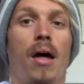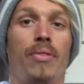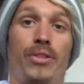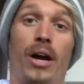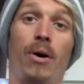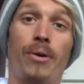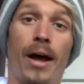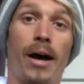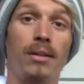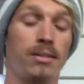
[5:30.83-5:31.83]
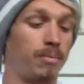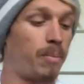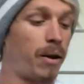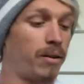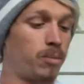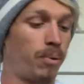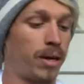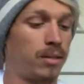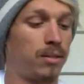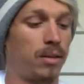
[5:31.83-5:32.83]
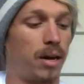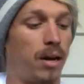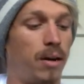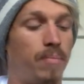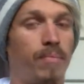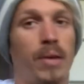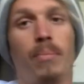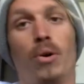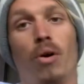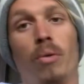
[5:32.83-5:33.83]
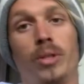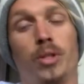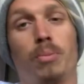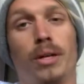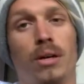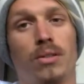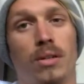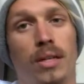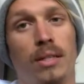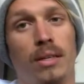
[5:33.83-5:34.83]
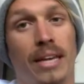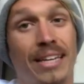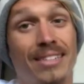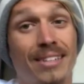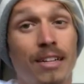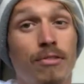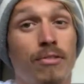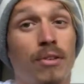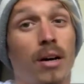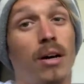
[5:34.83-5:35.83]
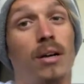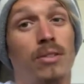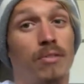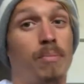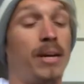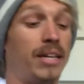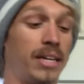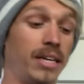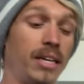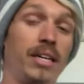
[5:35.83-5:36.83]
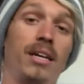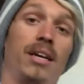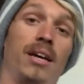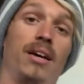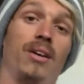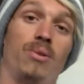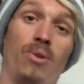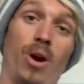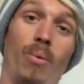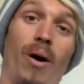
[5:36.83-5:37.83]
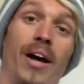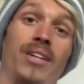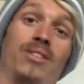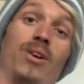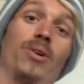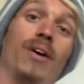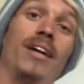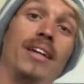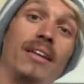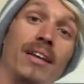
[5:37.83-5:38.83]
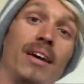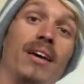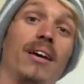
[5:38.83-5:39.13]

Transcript: the old house, my parents' place, in Benora, which is pretty close to Kingscliff. So if you've been to Kingy, you'll know why it's so great down there.